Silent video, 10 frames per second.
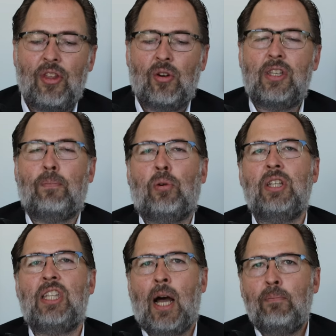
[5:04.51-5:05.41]
there is a
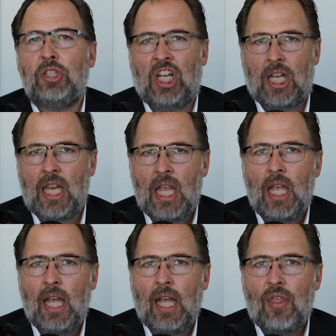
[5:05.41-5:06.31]
presumption
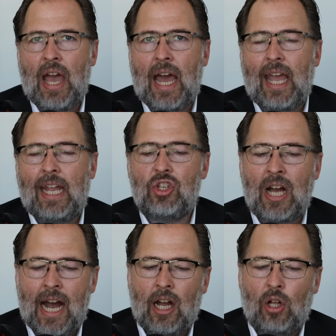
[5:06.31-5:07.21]
that a
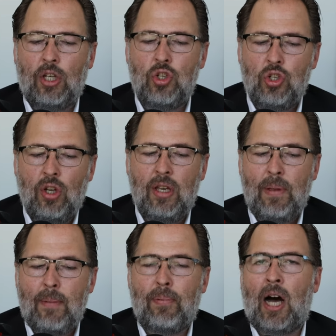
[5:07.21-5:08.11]
child should
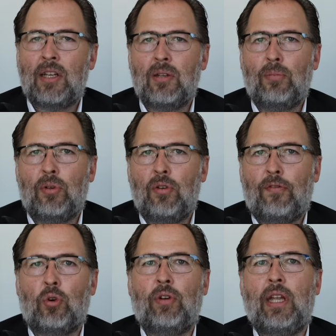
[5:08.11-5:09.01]
be possible
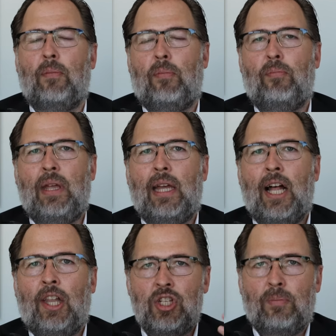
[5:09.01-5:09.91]
for re- be
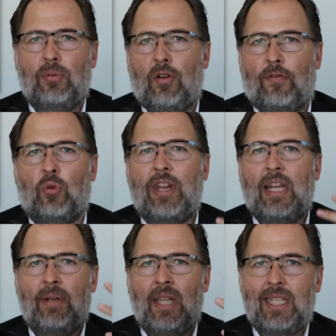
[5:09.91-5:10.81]
eligible for
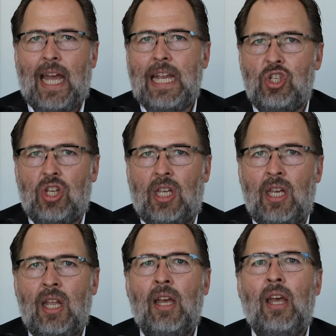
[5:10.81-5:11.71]

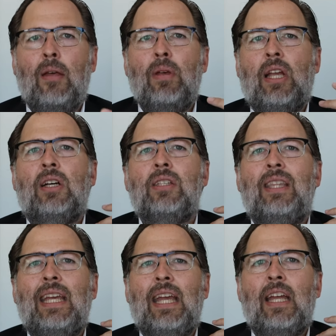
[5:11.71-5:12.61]
rehabilitation because
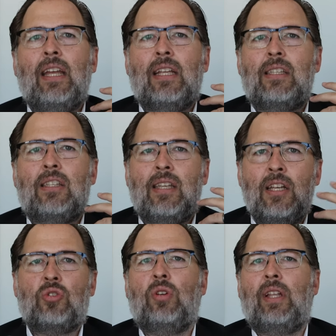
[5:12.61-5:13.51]
the it
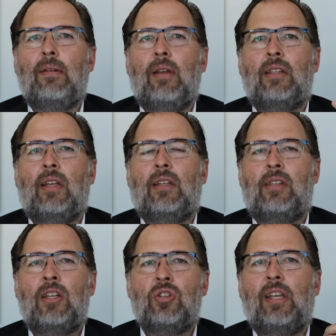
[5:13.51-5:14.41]
essentially it
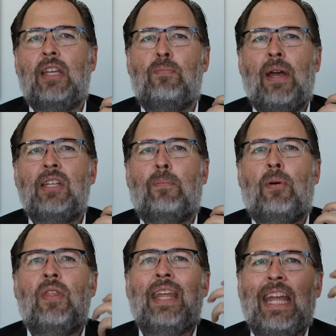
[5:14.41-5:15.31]
essentially is based
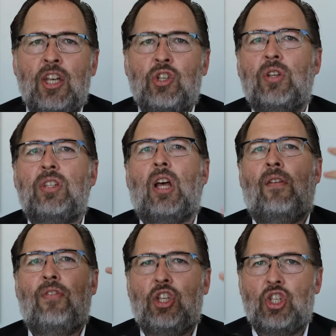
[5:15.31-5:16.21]
upon the interest
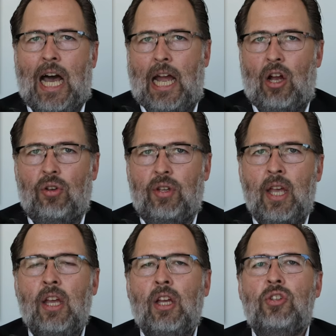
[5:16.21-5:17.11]
of the child.
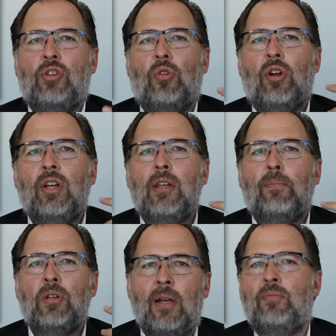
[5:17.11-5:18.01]
So there is a
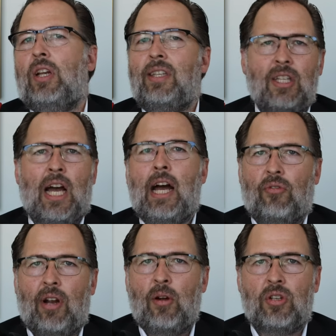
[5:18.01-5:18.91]
presumption. It's a child,
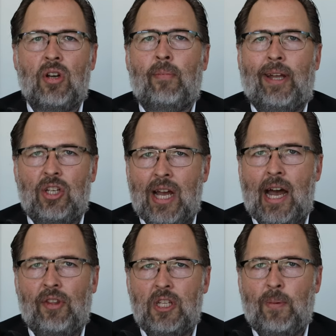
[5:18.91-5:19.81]
right? We're talking about a
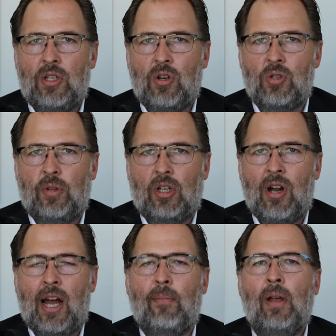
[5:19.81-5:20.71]
child that's being charged with a
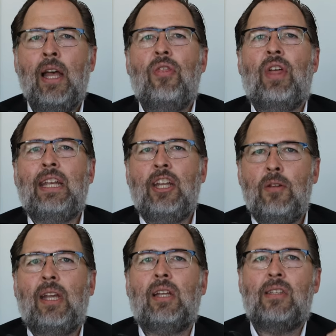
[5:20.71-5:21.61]
crime. They need to
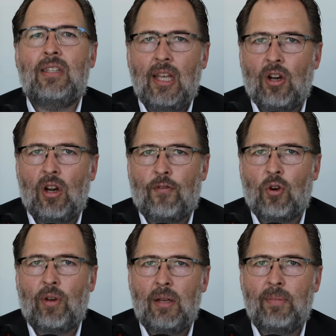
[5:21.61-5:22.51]
be considered for
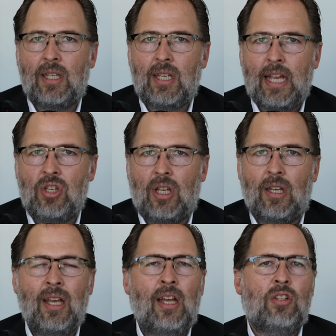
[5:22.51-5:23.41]
rehabilitation.
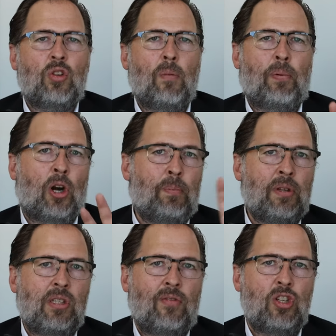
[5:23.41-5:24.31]
So the
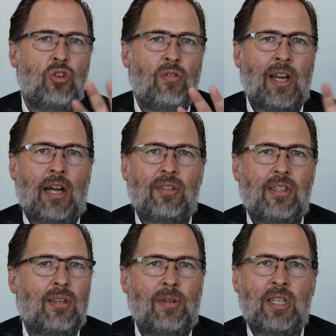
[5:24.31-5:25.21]
purpose of the juvenile
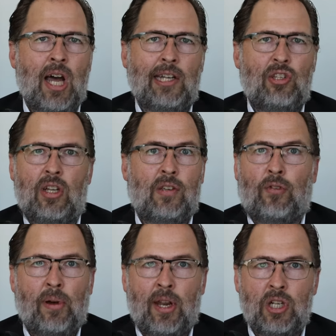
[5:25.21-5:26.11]
system is not just for
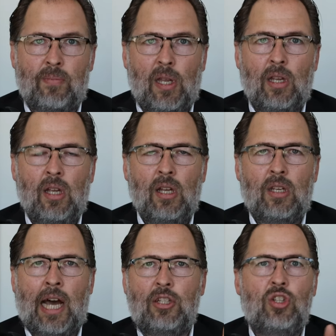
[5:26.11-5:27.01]
punishment,
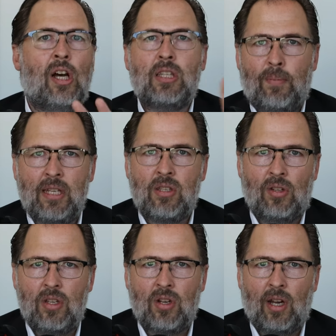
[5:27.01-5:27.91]
not just based on
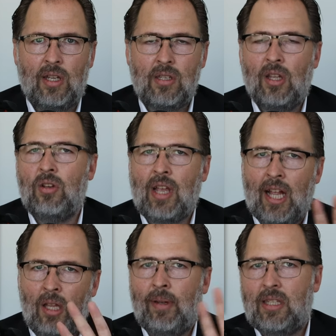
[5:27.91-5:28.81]
deterrence. Now, there's
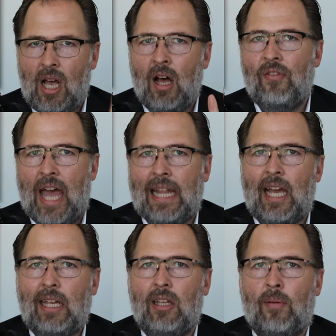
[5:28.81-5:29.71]
elements of that
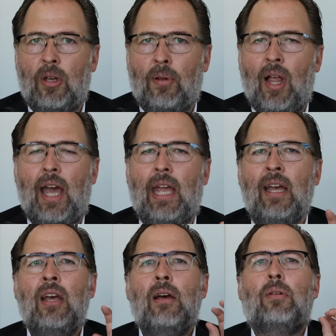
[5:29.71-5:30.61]
that can come into play,
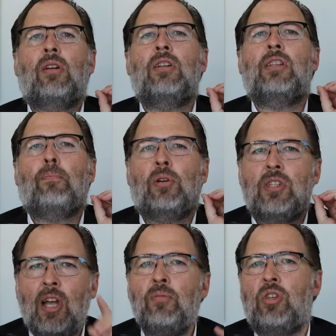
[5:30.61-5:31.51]
but there is a
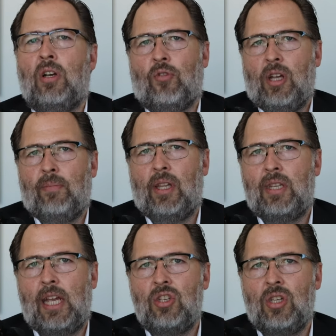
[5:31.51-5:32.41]
presumption of
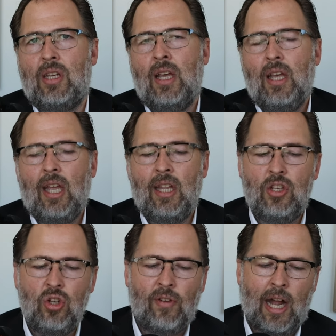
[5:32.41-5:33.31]
rehabilitation in the
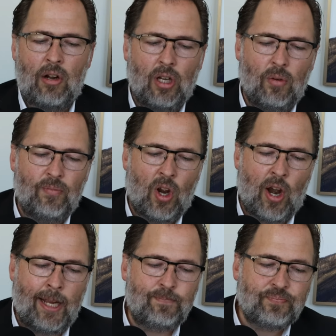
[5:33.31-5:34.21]
juvenile code, all
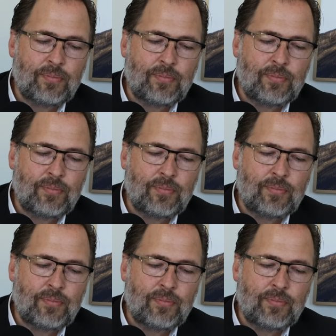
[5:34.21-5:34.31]
right?